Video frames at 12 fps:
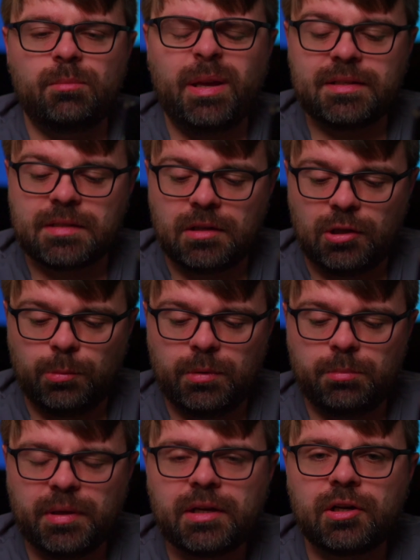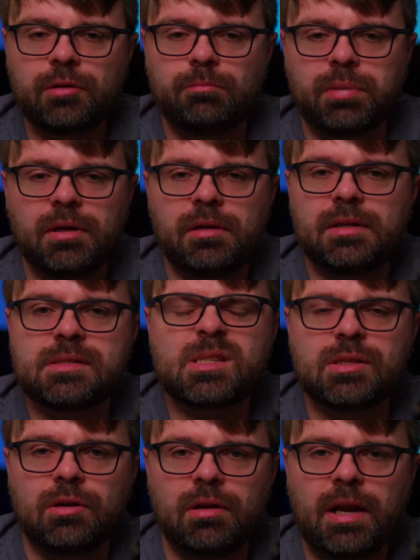it makes it a little bit bigger, but it's
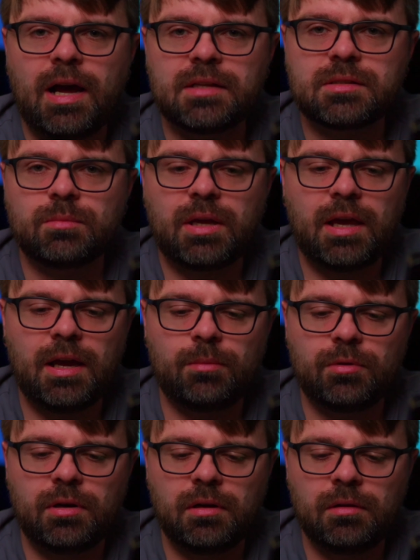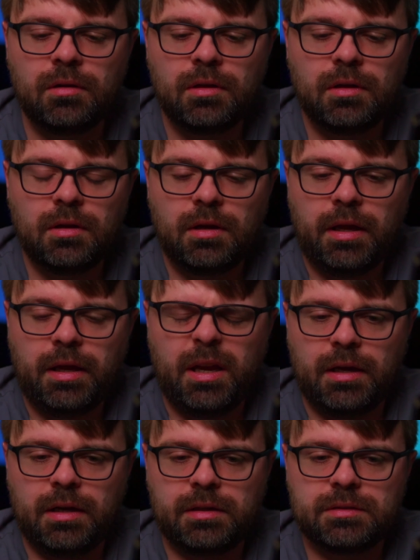still an awesome camera
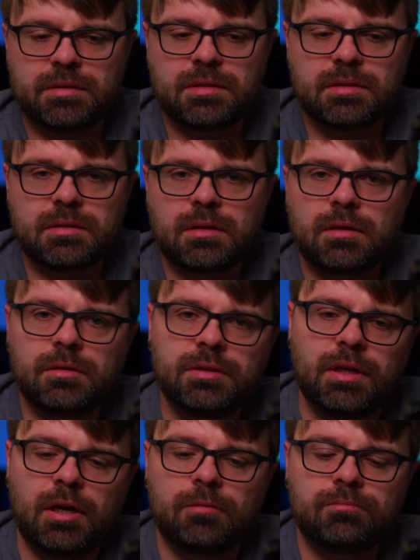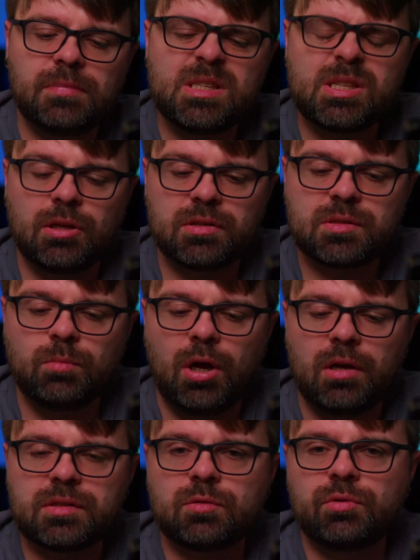and, you know, it's still
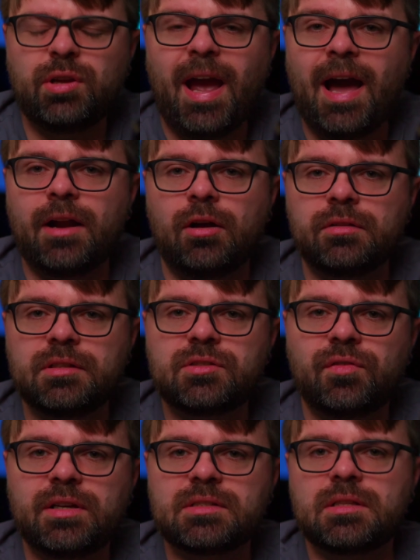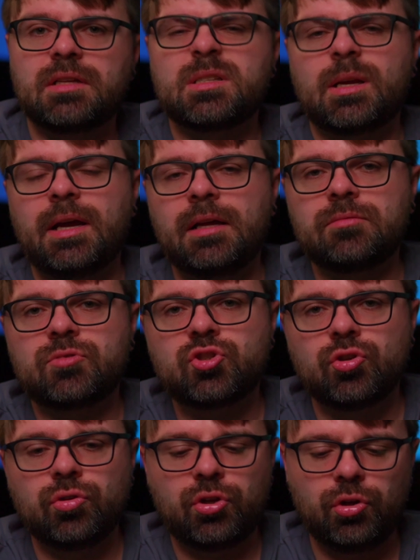small. So when you add all these things, it doesn't get
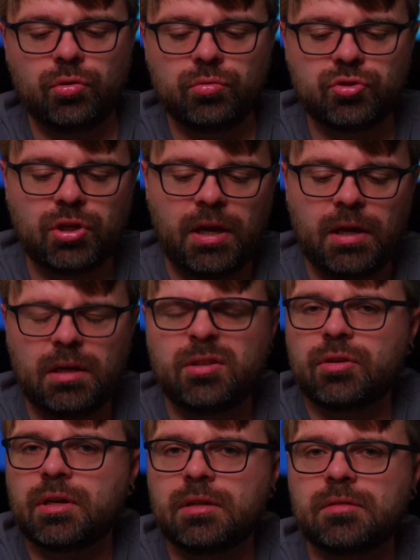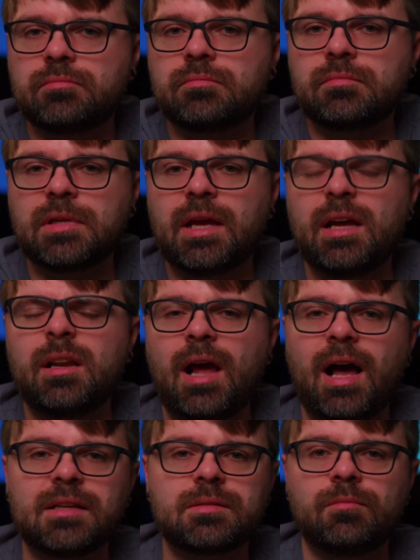too huge and you can get
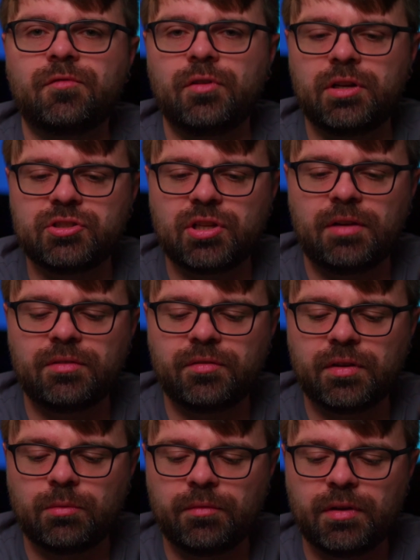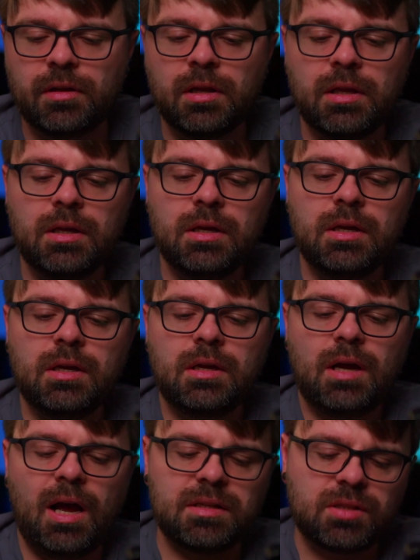awesome footage and everything with it.
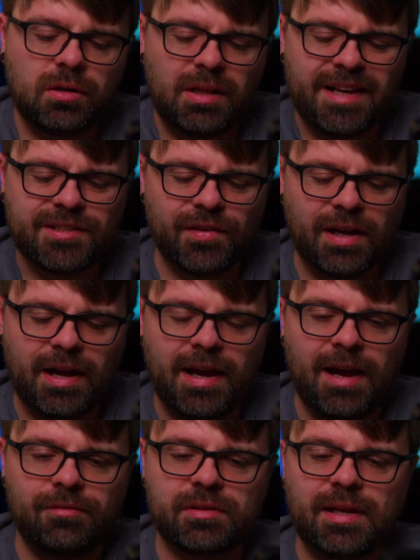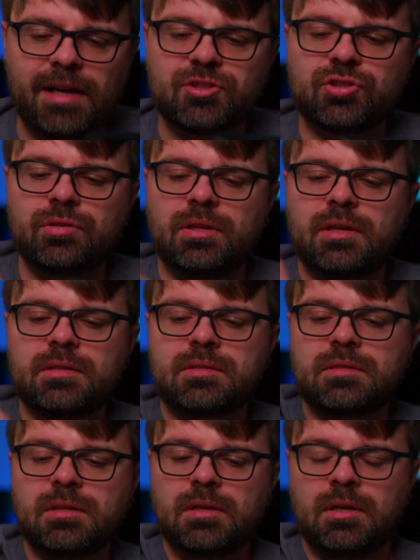So the last thing I have attached to this,